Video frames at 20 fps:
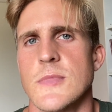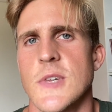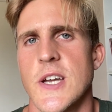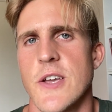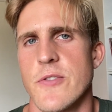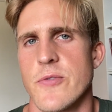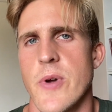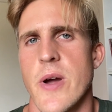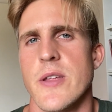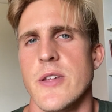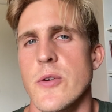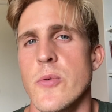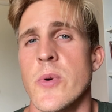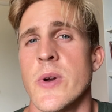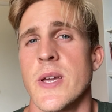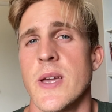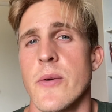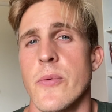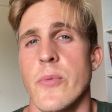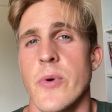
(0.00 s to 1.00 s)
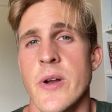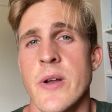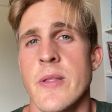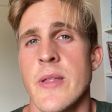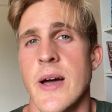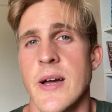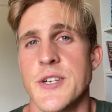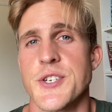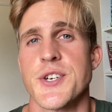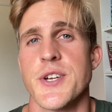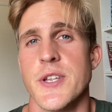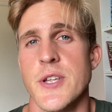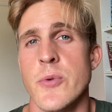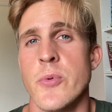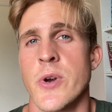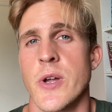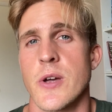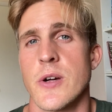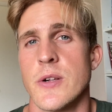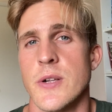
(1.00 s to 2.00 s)
Because, right, you want to get rid of that shit. You
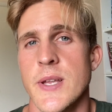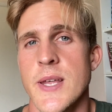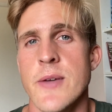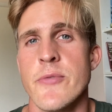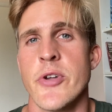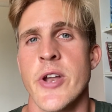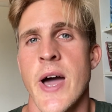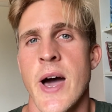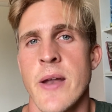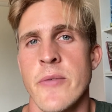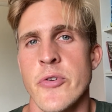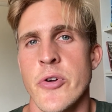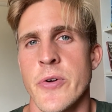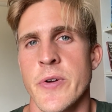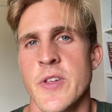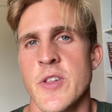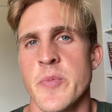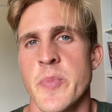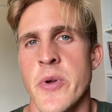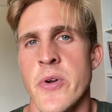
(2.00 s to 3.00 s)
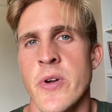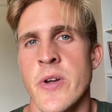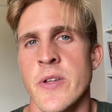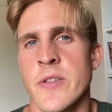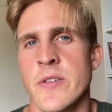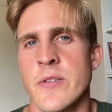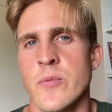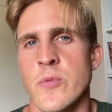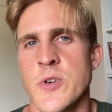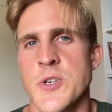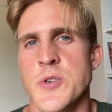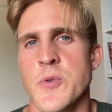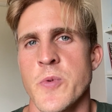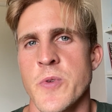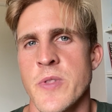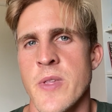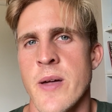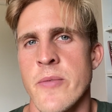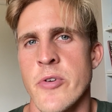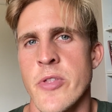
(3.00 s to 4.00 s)
want to cleave it out of your experience and wish it
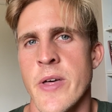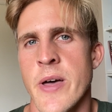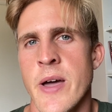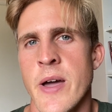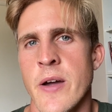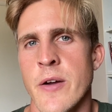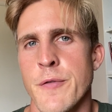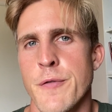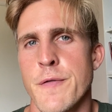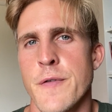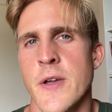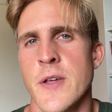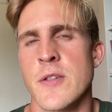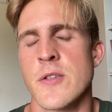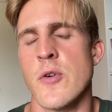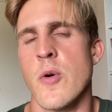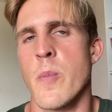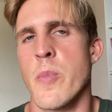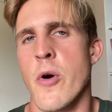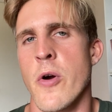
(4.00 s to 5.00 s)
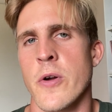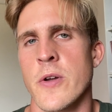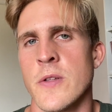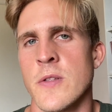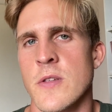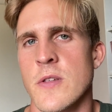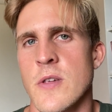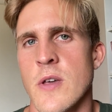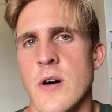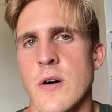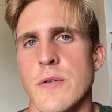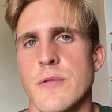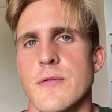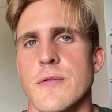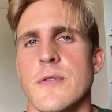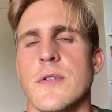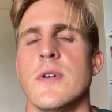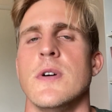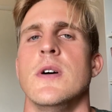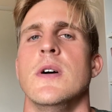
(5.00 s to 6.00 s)
was never there and fix your broken self.